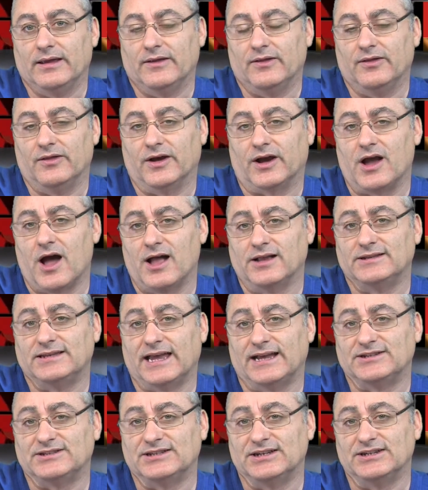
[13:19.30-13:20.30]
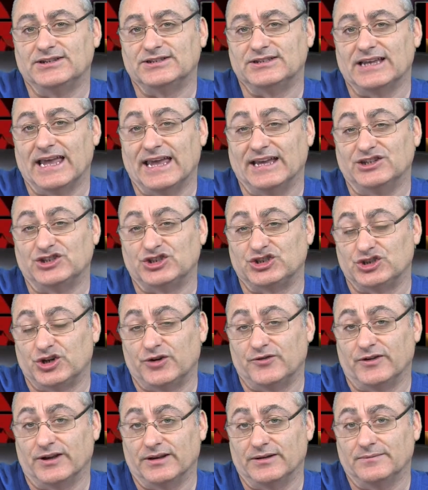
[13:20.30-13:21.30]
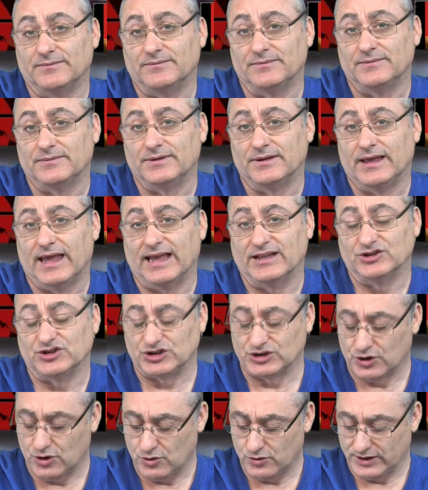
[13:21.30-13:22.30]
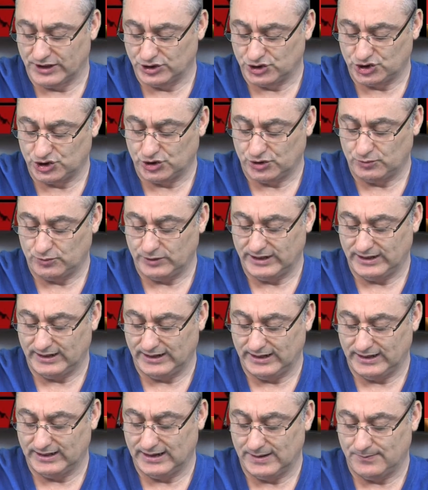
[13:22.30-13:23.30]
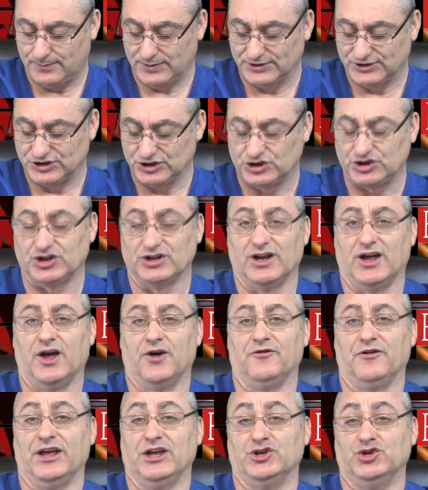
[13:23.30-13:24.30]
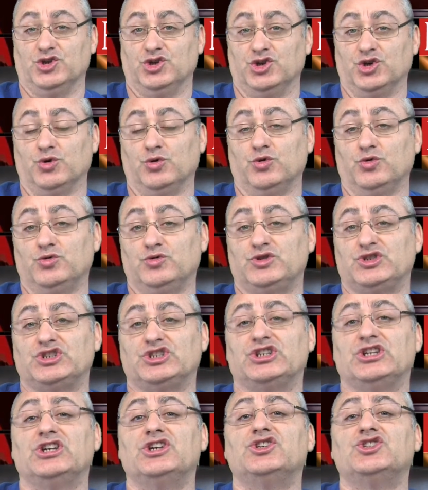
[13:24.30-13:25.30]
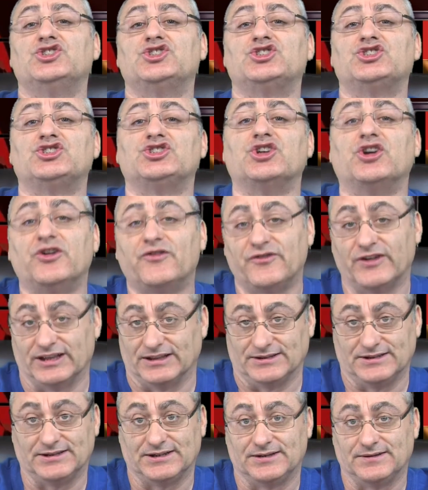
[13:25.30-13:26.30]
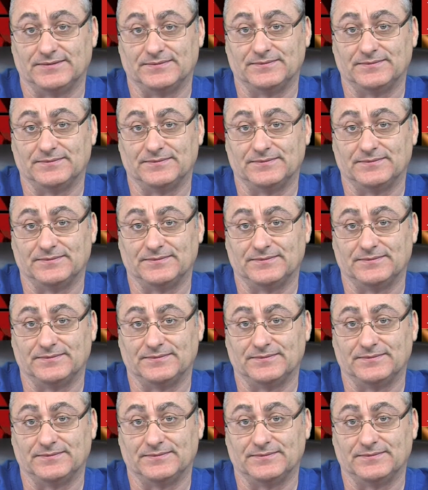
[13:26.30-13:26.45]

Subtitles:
the context is a servant. And so it should read, in a position of a Jew's servant.